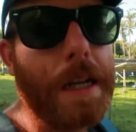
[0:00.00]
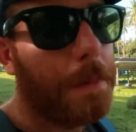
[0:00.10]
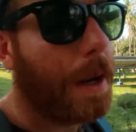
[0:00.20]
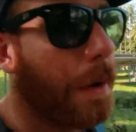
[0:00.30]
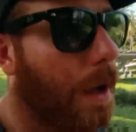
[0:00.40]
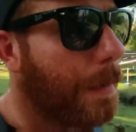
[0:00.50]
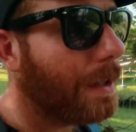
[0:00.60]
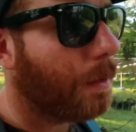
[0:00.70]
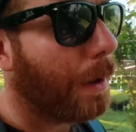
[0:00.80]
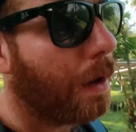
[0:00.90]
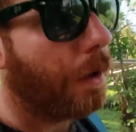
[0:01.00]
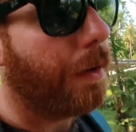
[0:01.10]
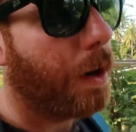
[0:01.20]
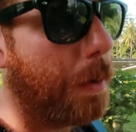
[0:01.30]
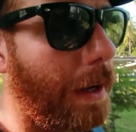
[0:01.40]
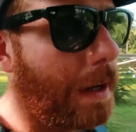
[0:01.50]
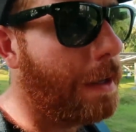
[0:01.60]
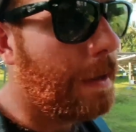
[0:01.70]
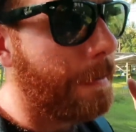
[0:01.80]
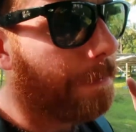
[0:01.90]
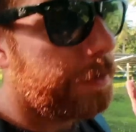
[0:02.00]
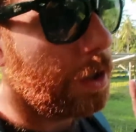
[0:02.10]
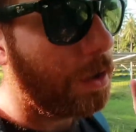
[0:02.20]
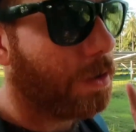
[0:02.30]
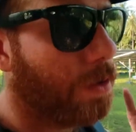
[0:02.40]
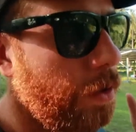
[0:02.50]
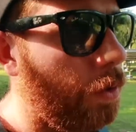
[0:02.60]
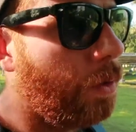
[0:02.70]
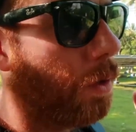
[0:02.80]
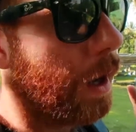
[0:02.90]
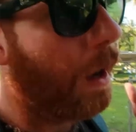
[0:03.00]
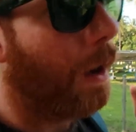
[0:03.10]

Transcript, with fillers: But anyway, going back to the bungalow very quickly just to